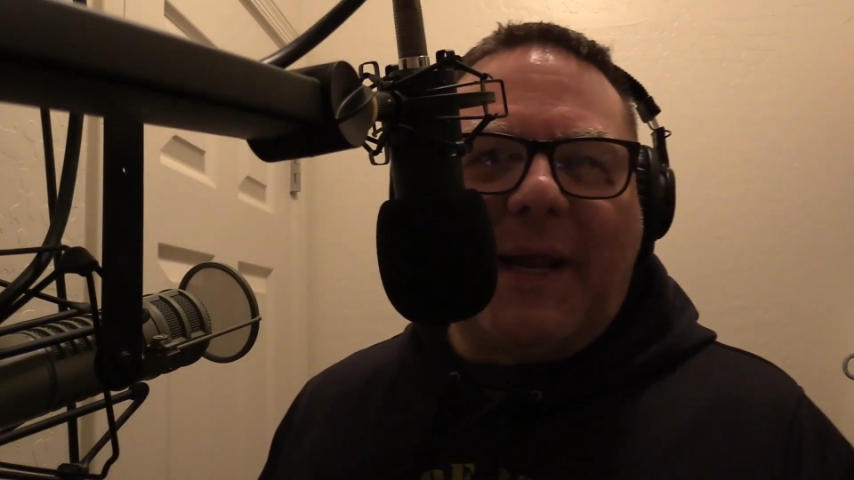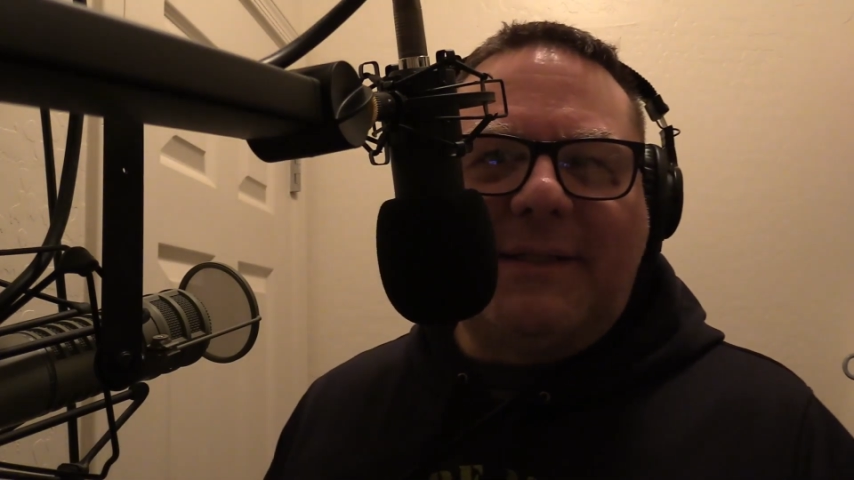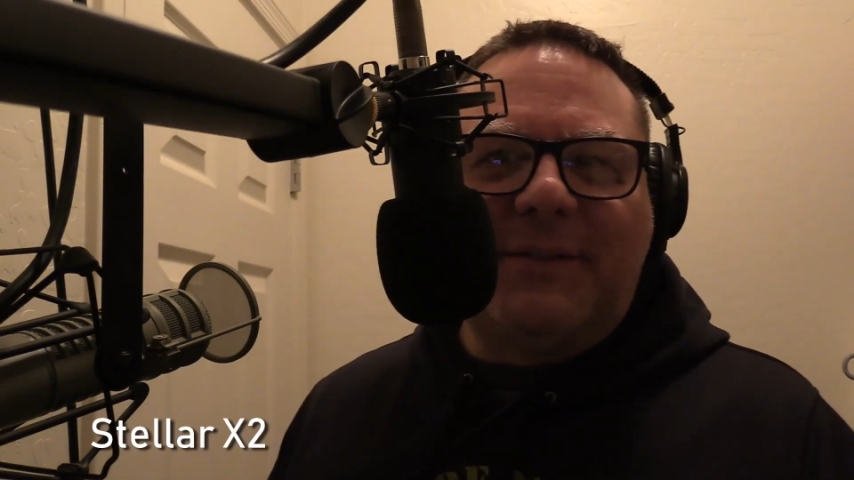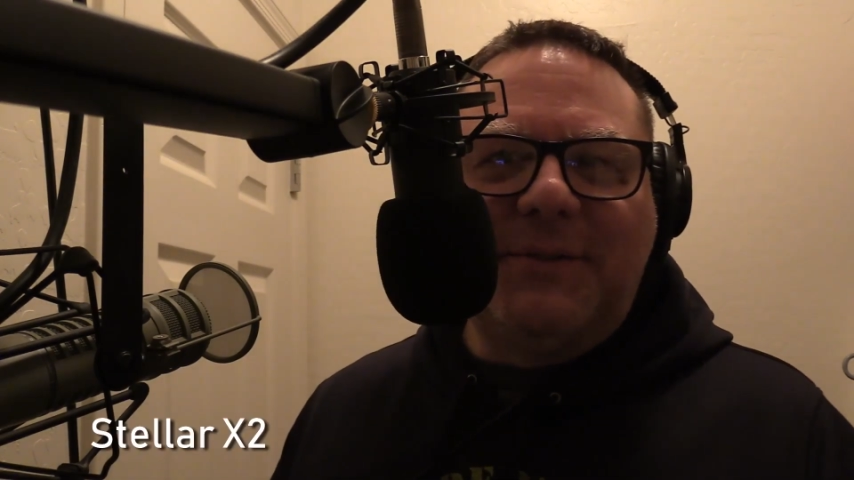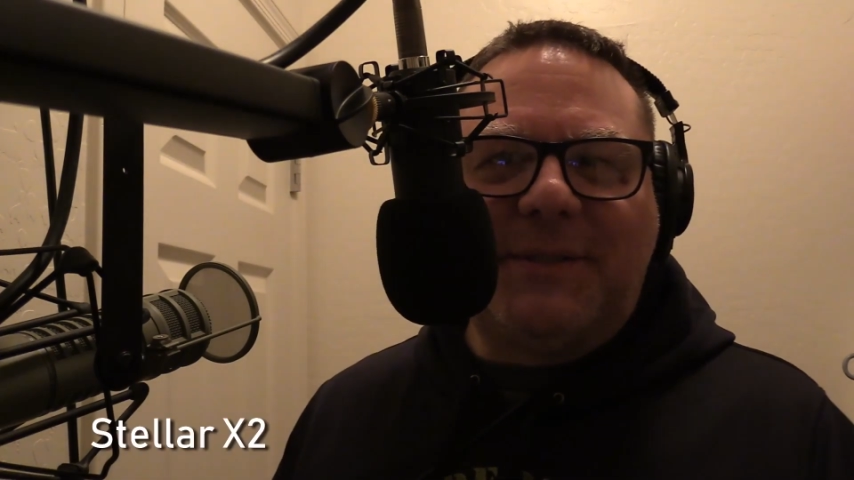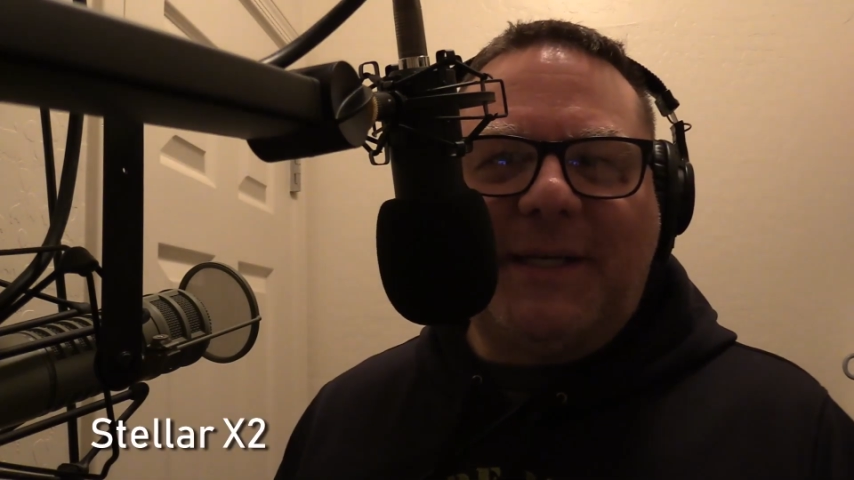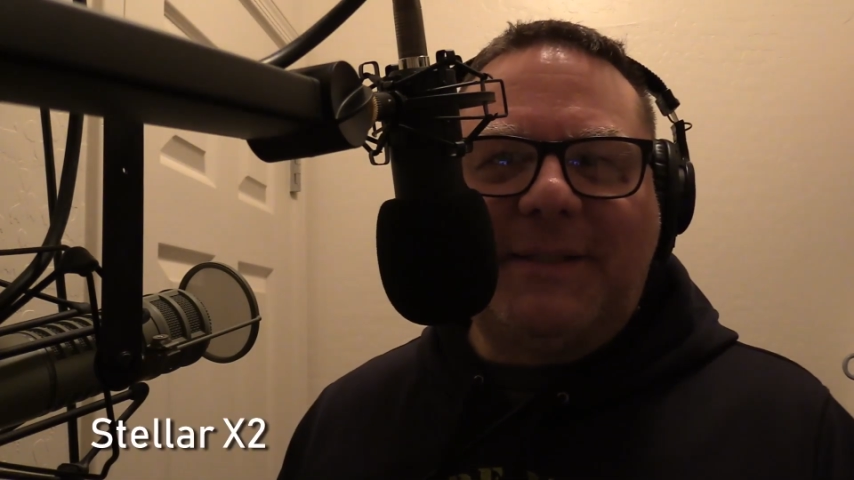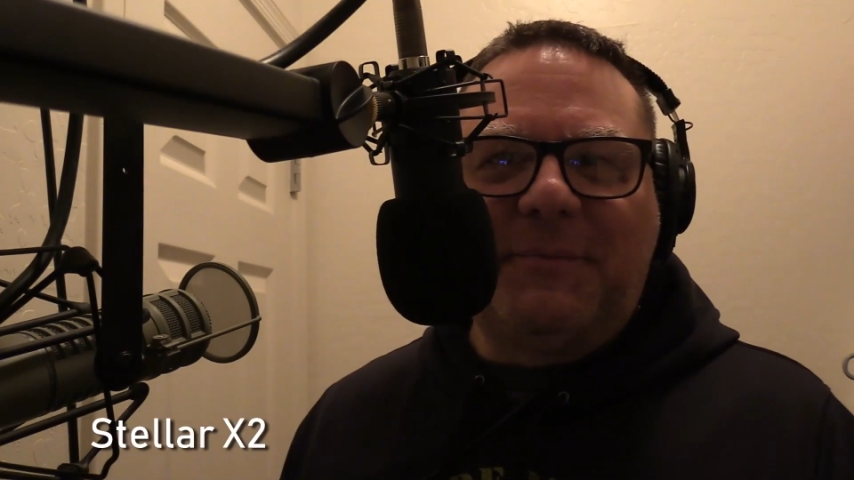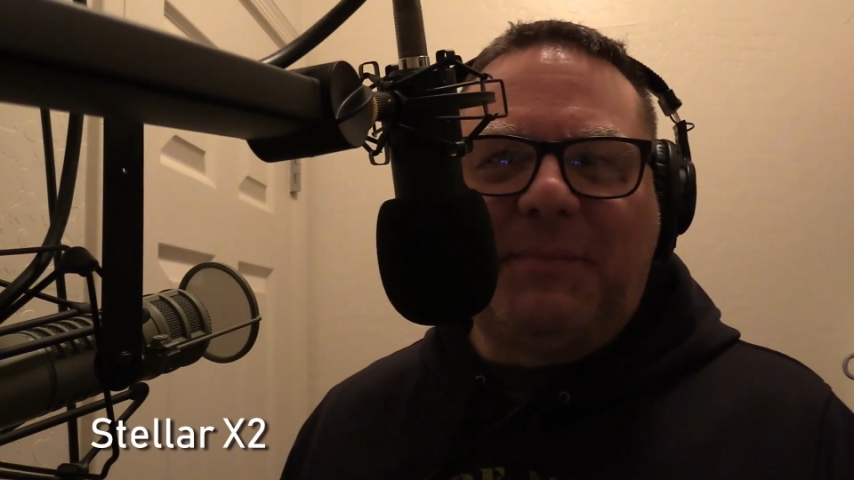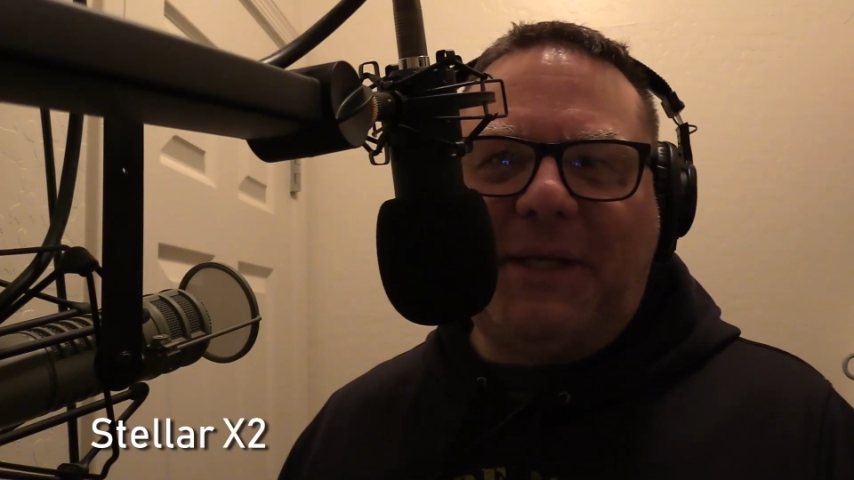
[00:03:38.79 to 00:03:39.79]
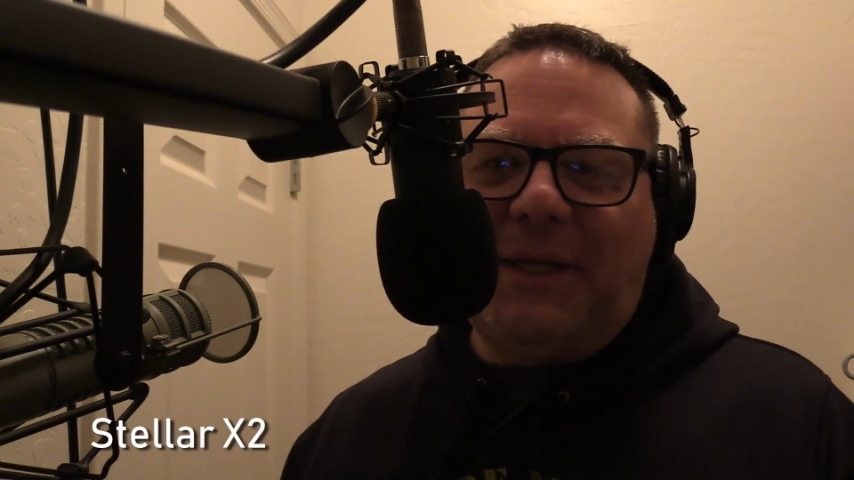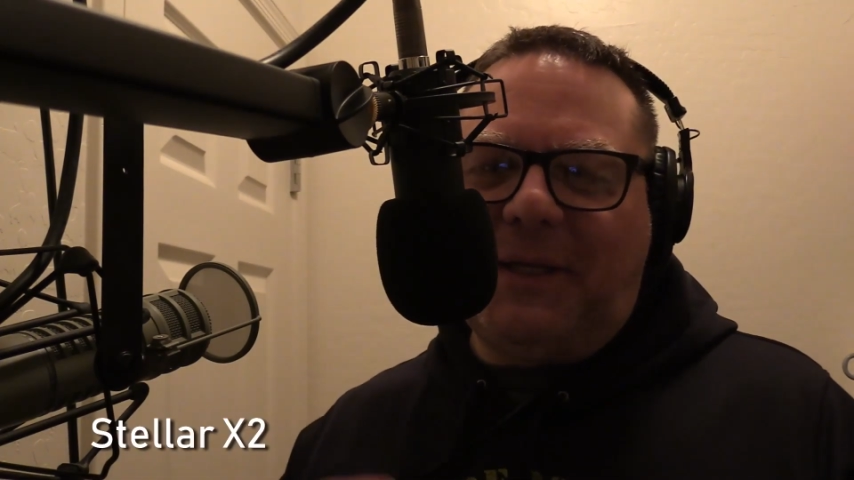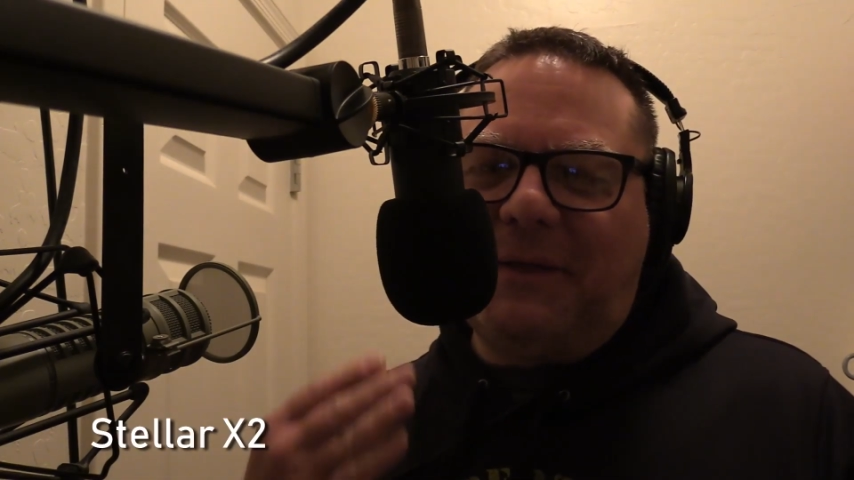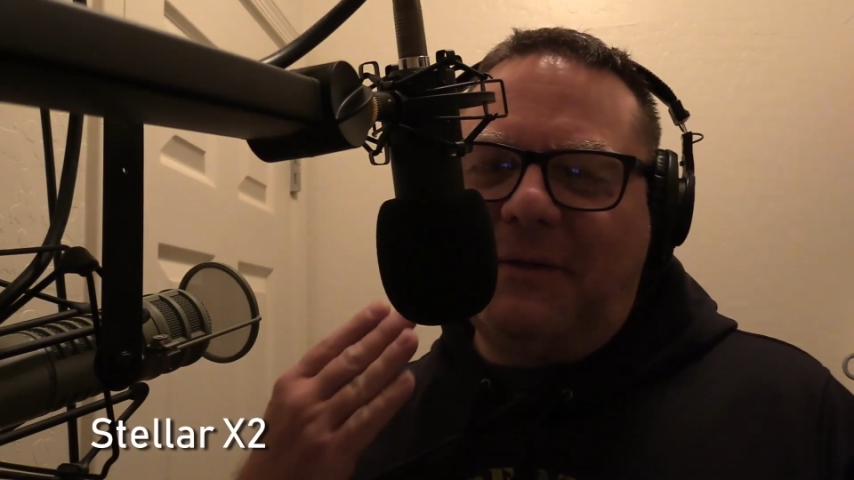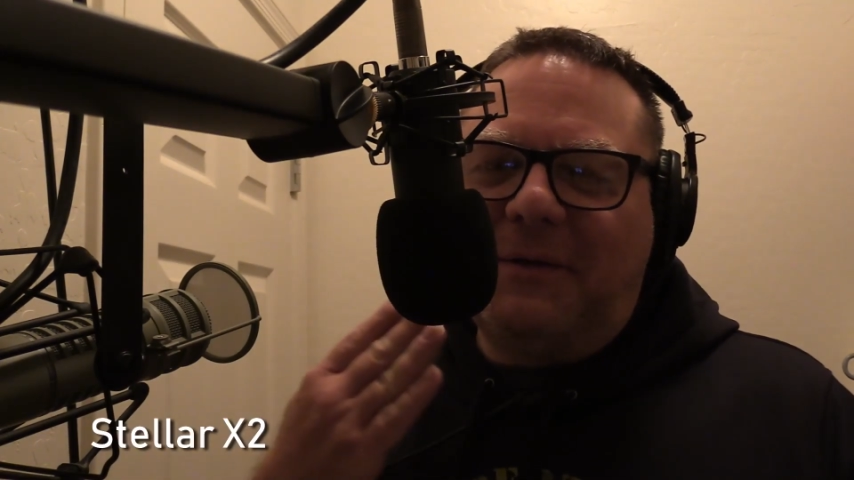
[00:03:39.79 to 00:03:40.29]
I too tend to
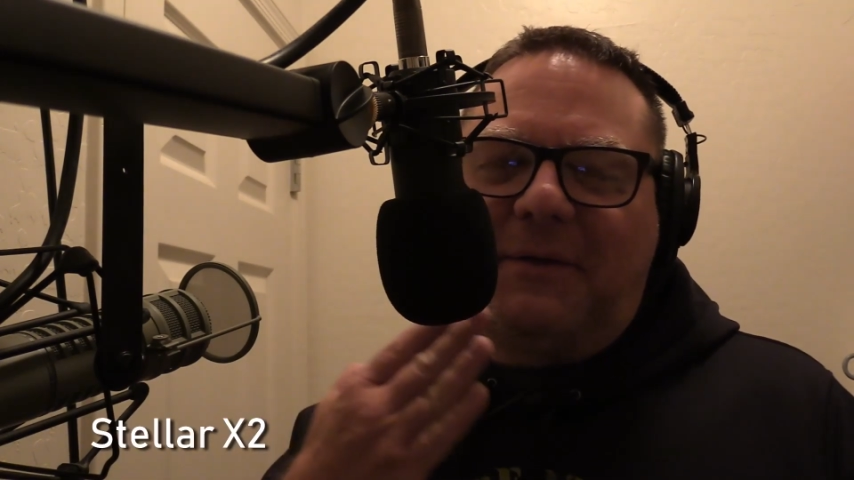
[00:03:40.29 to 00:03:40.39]
be